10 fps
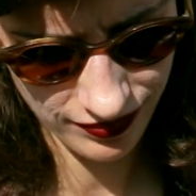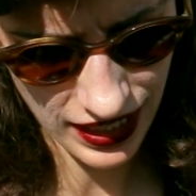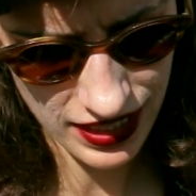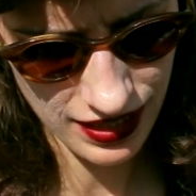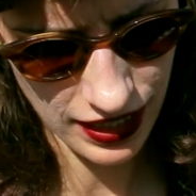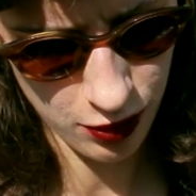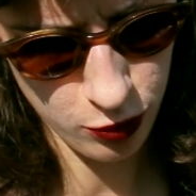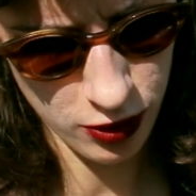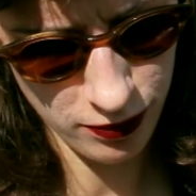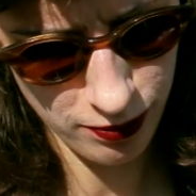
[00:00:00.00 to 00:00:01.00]
taste like
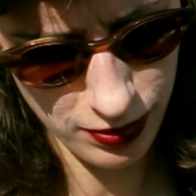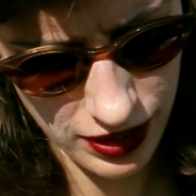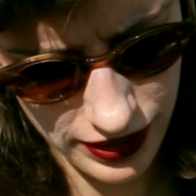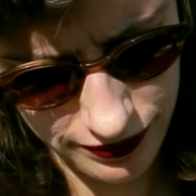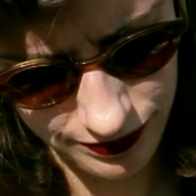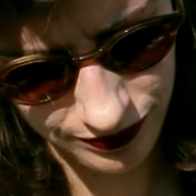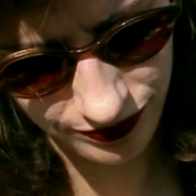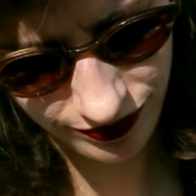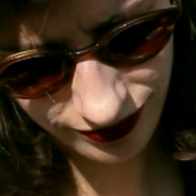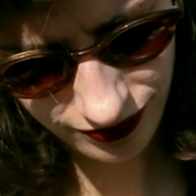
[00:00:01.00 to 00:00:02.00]
warm beer?
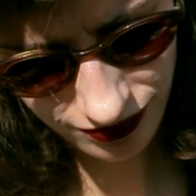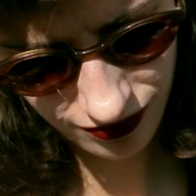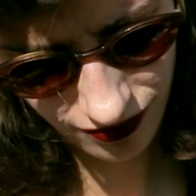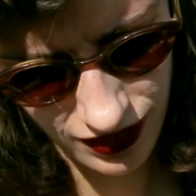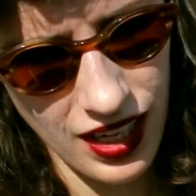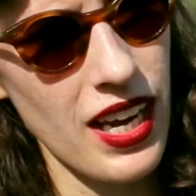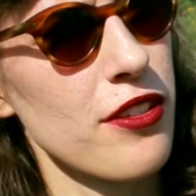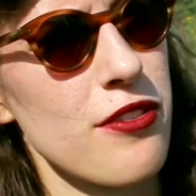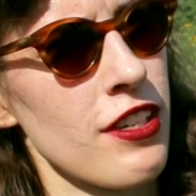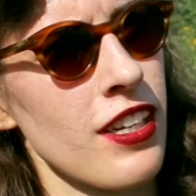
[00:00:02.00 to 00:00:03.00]
I
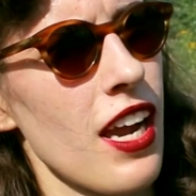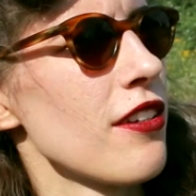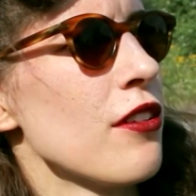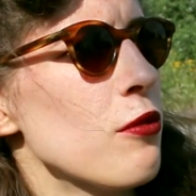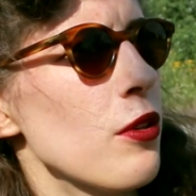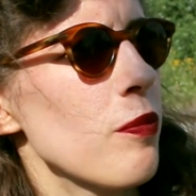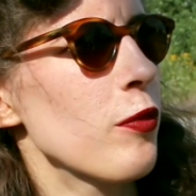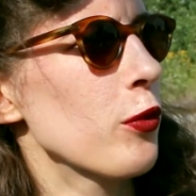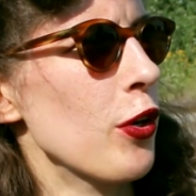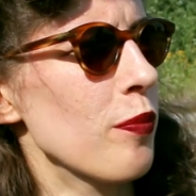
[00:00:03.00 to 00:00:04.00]
don't know what
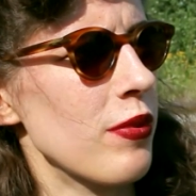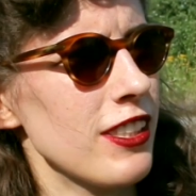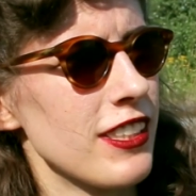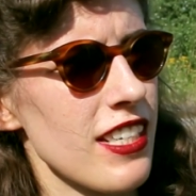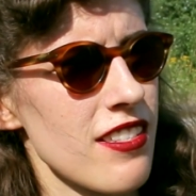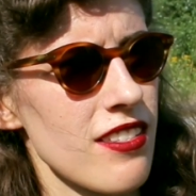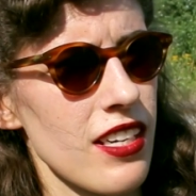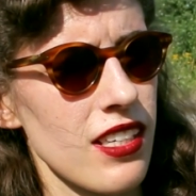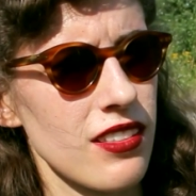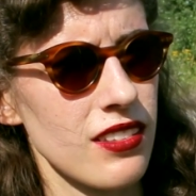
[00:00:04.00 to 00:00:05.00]
warm beer tastes
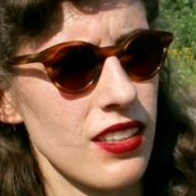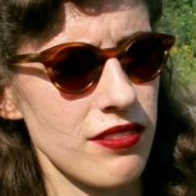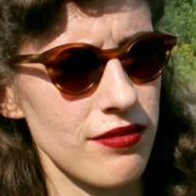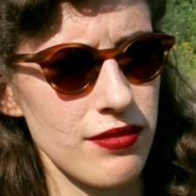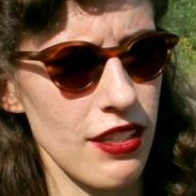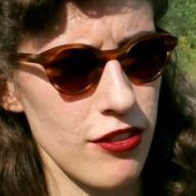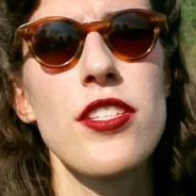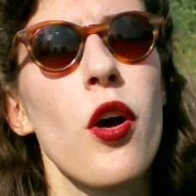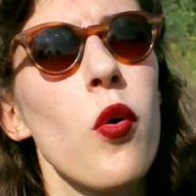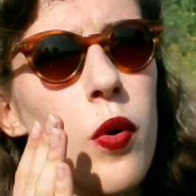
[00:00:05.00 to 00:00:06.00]
like. Oh, never.
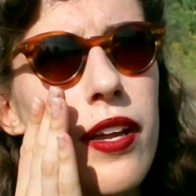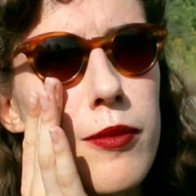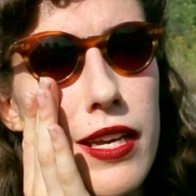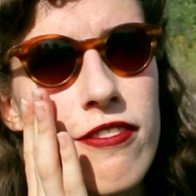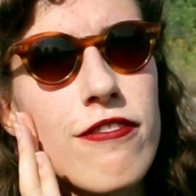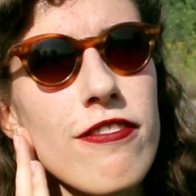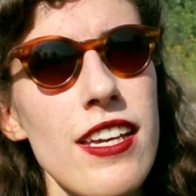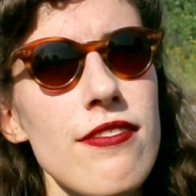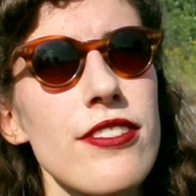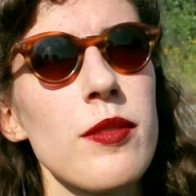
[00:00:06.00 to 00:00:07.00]
So one of my
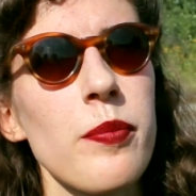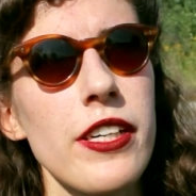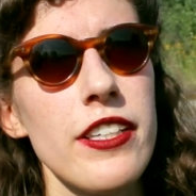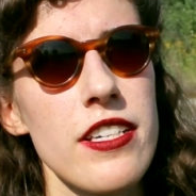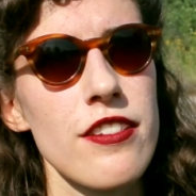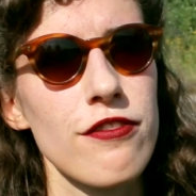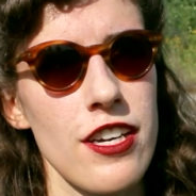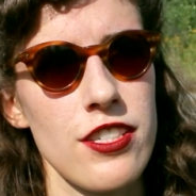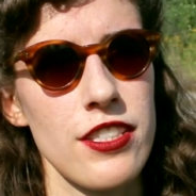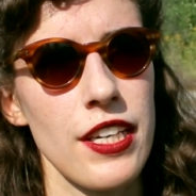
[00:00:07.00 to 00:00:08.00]
favorite periods in
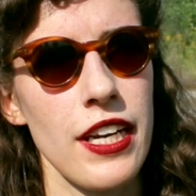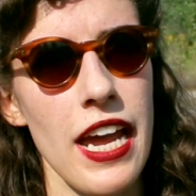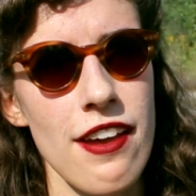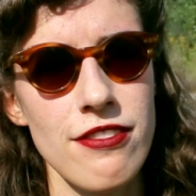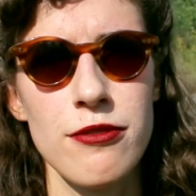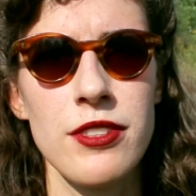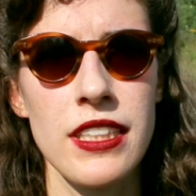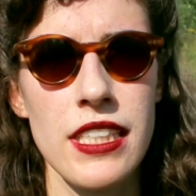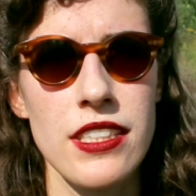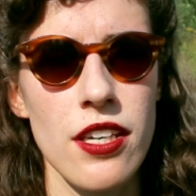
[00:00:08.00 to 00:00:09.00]
fashion that I haven't
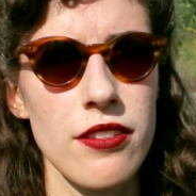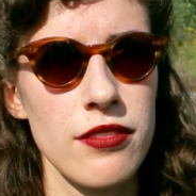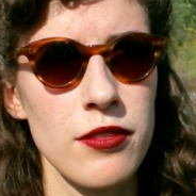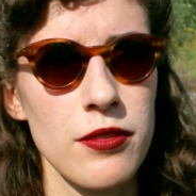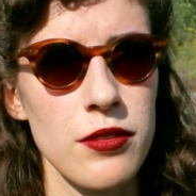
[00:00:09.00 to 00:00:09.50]
really done